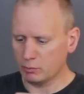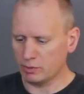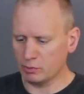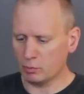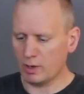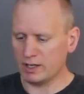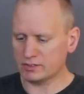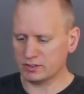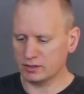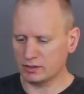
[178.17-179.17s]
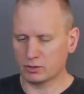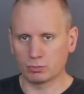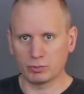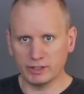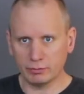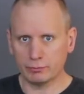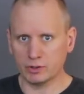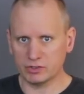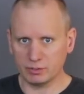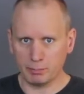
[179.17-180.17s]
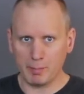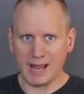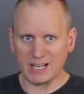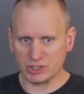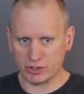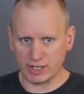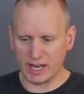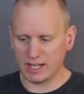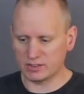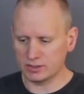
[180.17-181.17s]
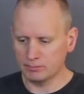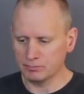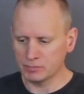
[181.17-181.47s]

we would want the reel foot to match that.